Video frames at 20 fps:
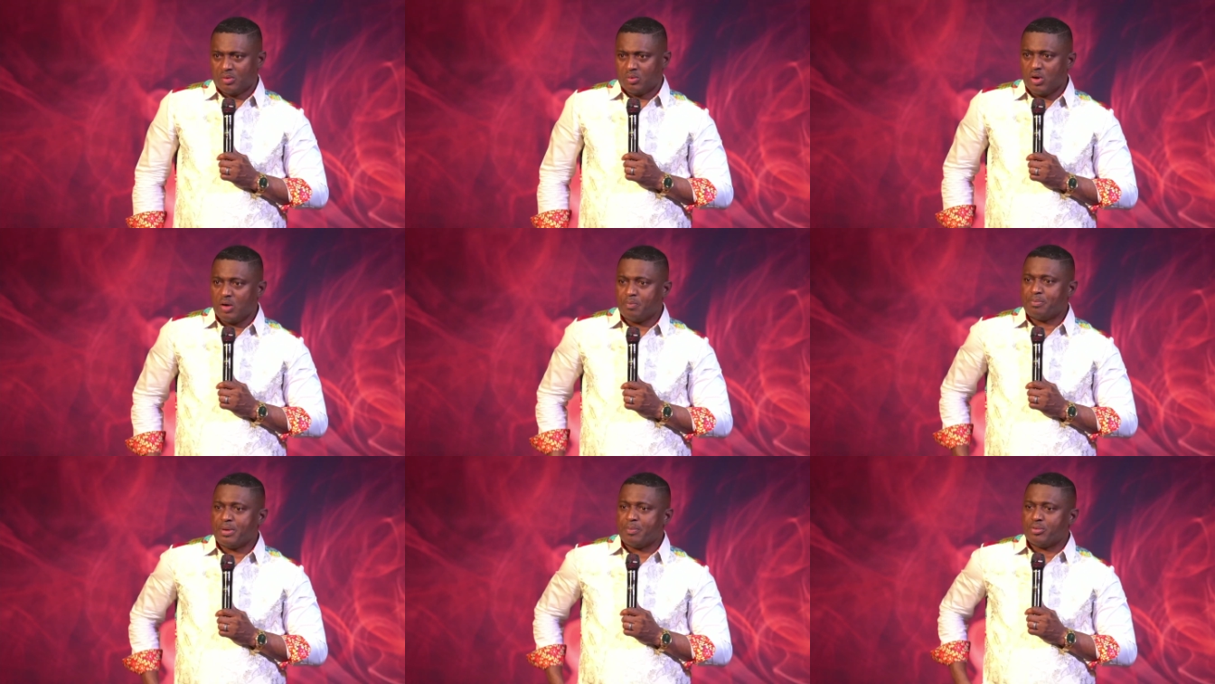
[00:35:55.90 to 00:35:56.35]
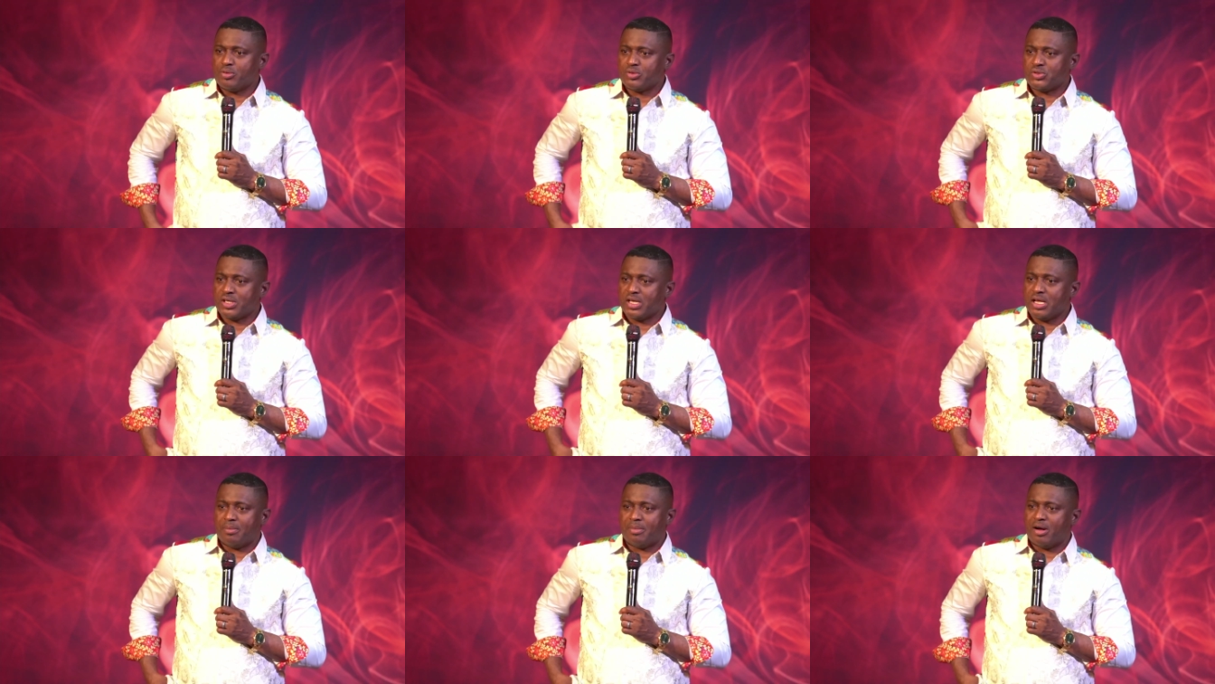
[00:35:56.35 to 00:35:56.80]
What
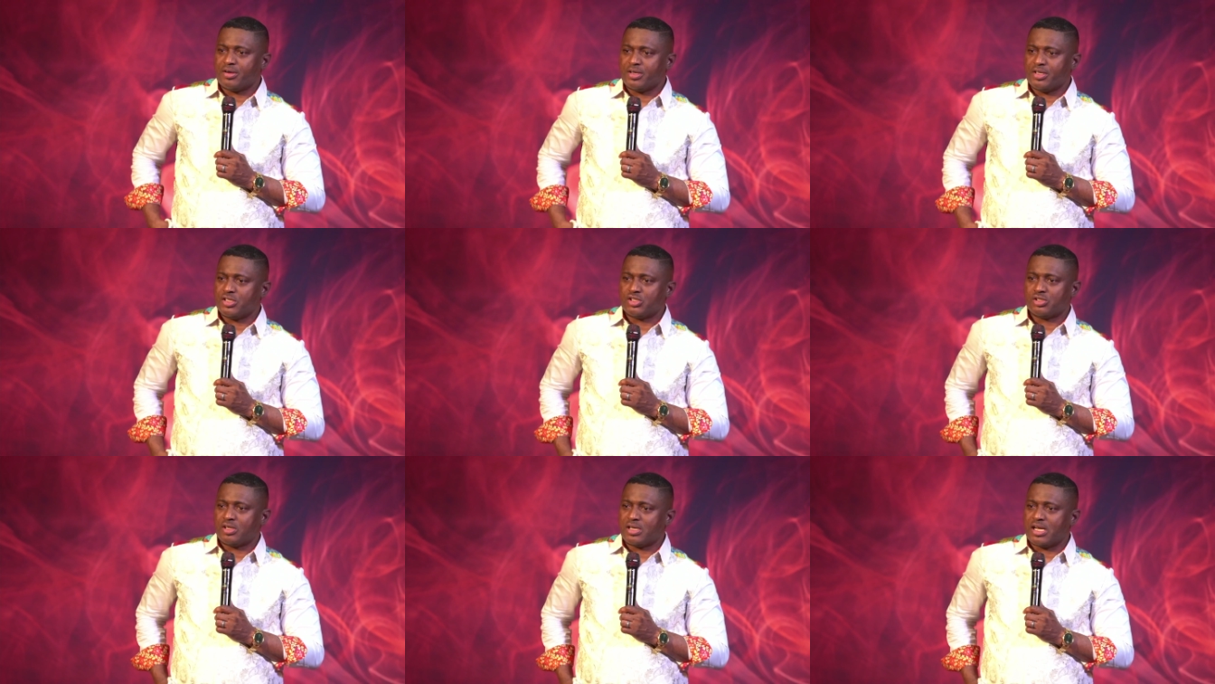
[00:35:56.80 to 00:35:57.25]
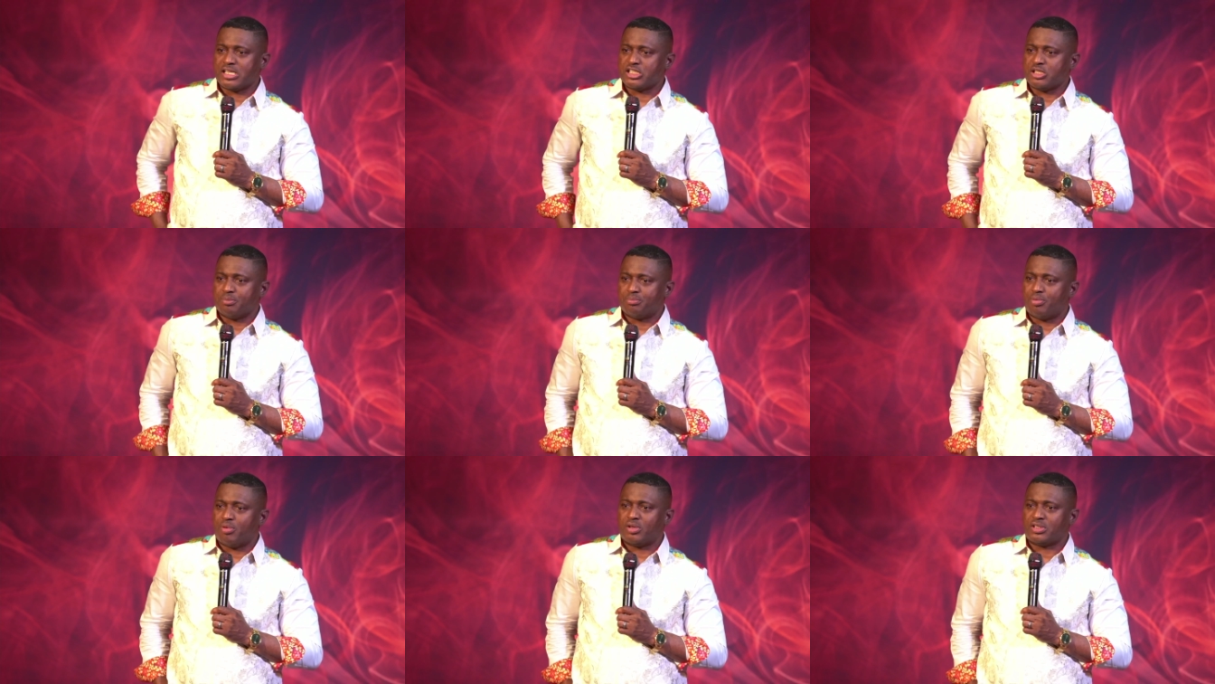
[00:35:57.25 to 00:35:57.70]
people say about you is not
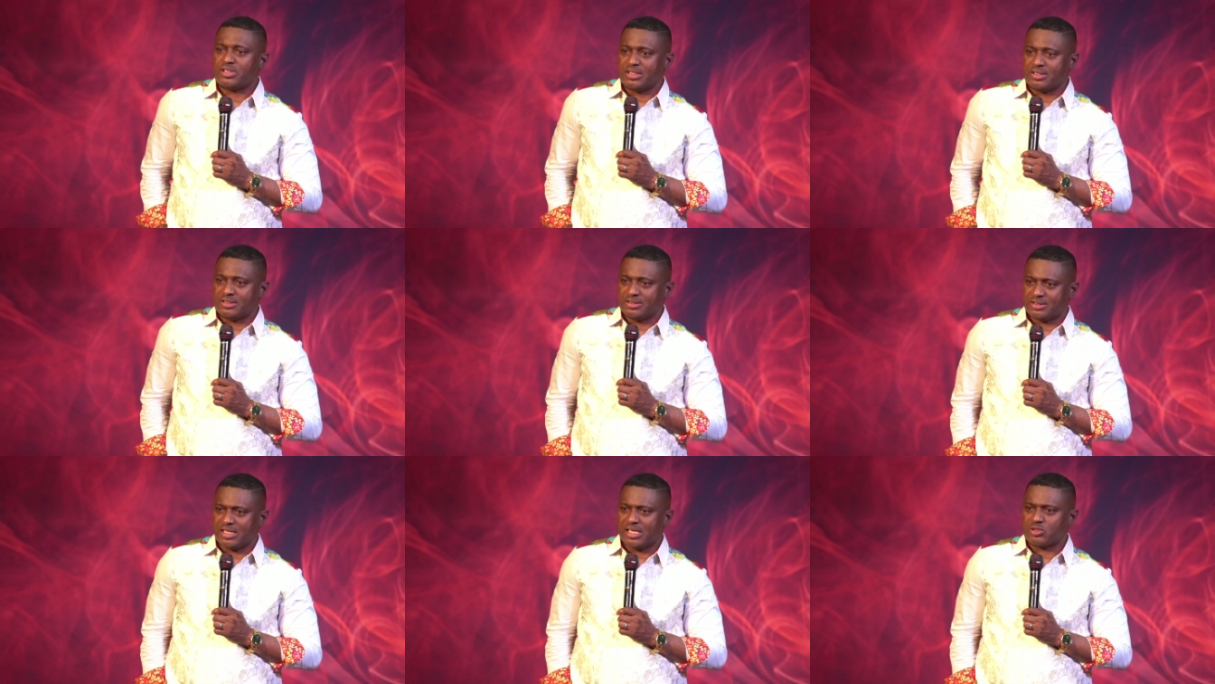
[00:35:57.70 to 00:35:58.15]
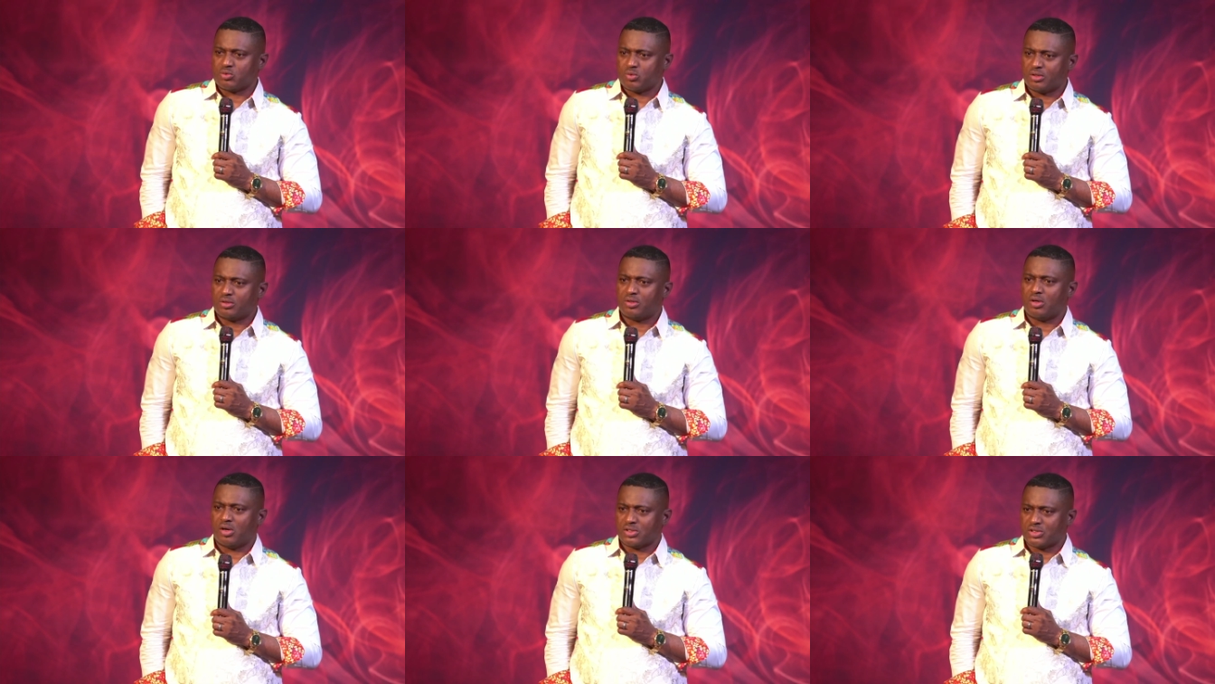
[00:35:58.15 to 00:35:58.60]
as important as
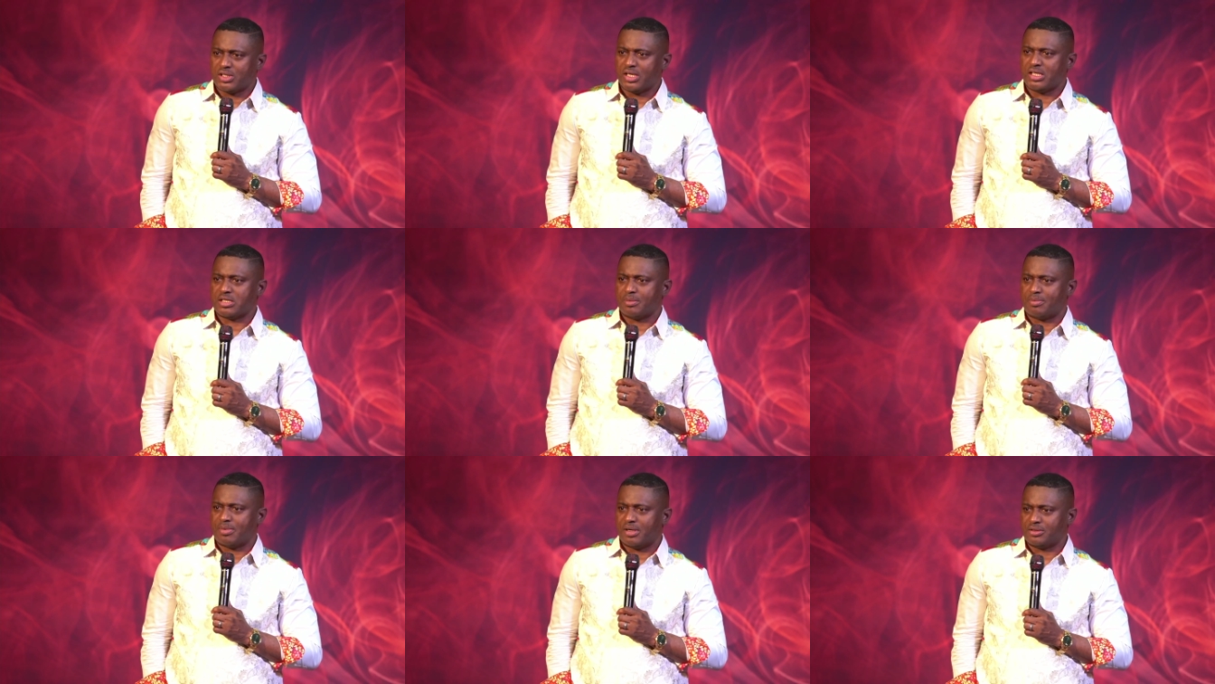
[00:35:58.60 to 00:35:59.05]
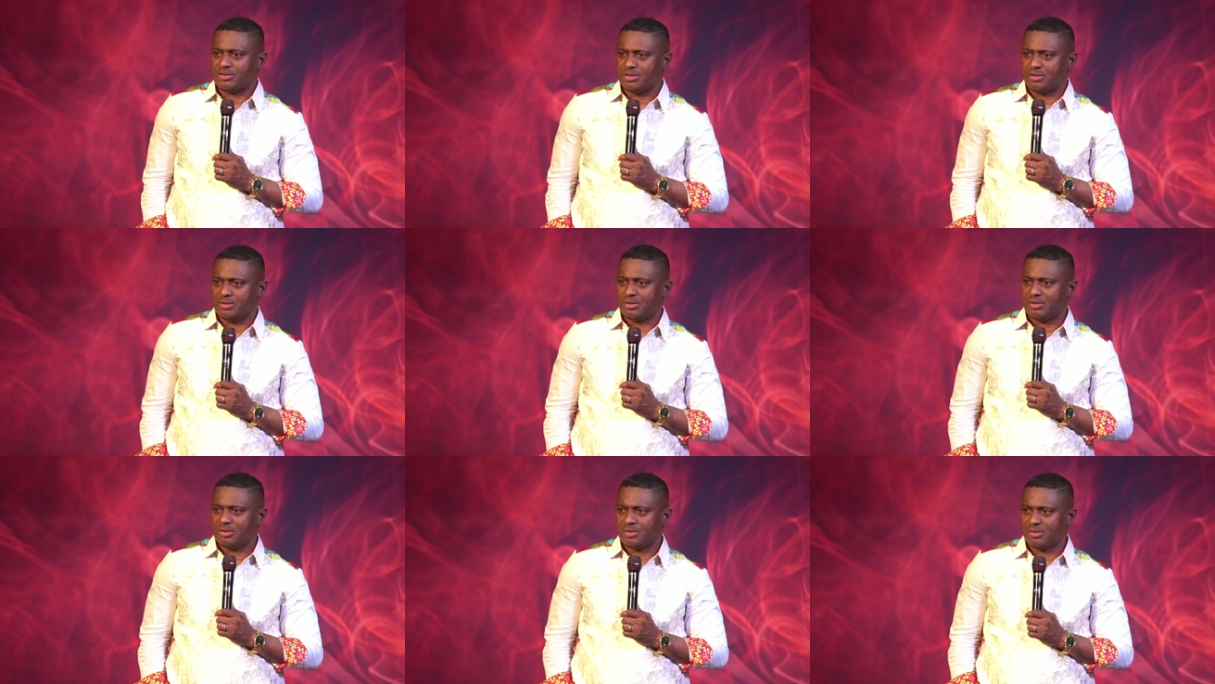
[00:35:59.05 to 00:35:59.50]
what God says about
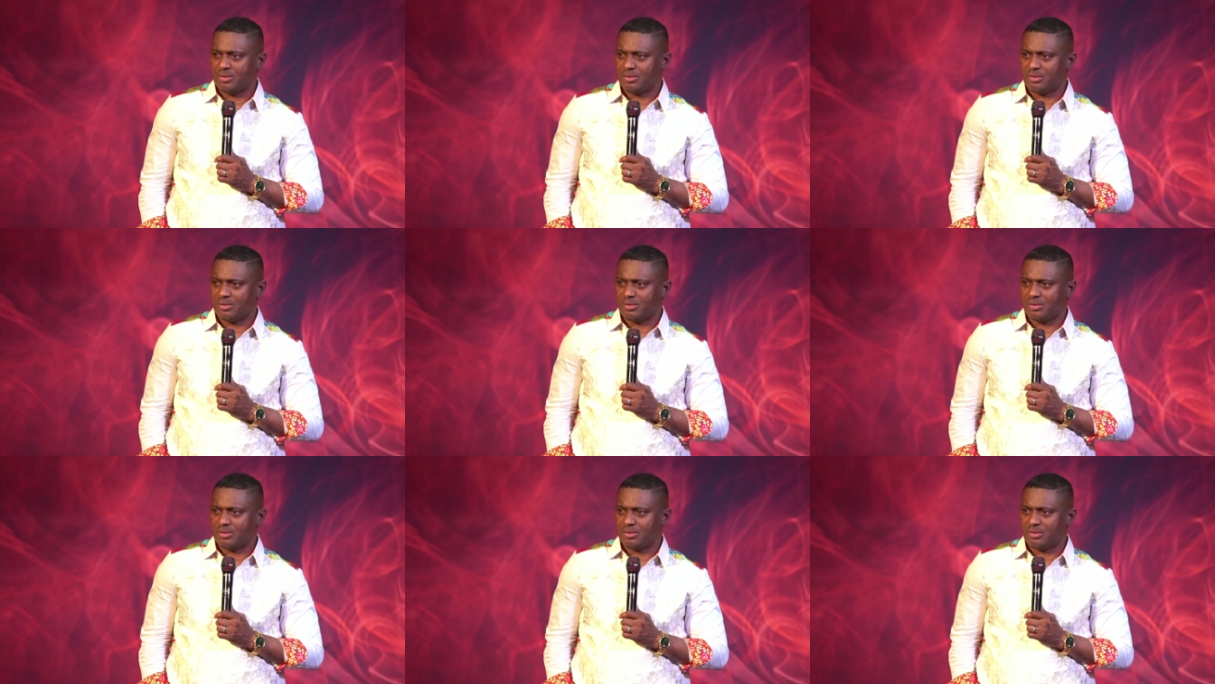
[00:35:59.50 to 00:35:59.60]
you.